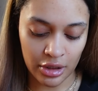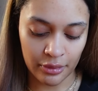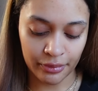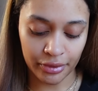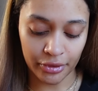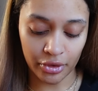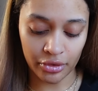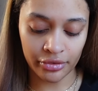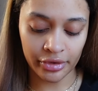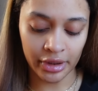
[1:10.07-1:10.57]

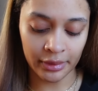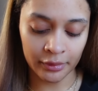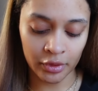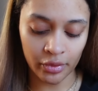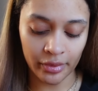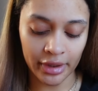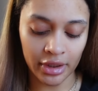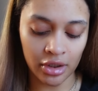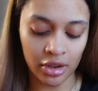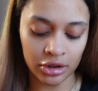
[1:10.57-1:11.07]
program
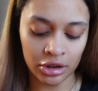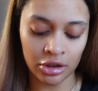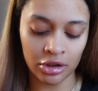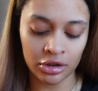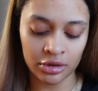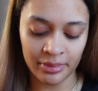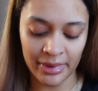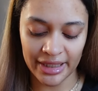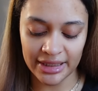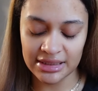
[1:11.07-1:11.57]
going on
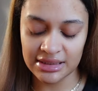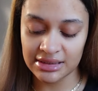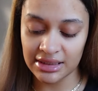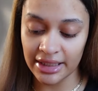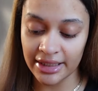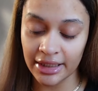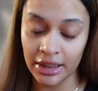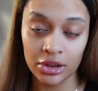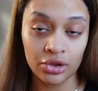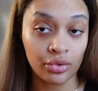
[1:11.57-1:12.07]
on my
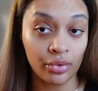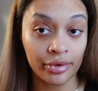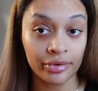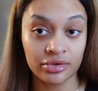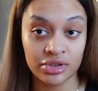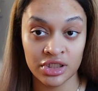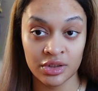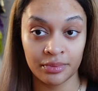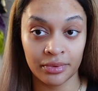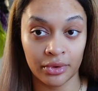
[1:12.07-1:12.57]
site, a
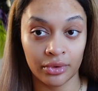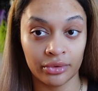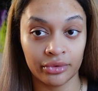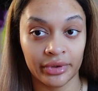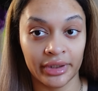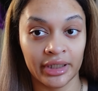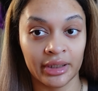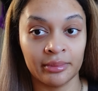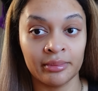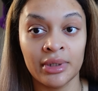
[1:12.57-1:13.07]
loyalty
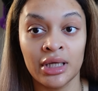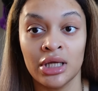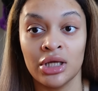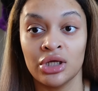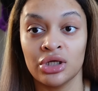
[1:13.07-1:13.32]
program.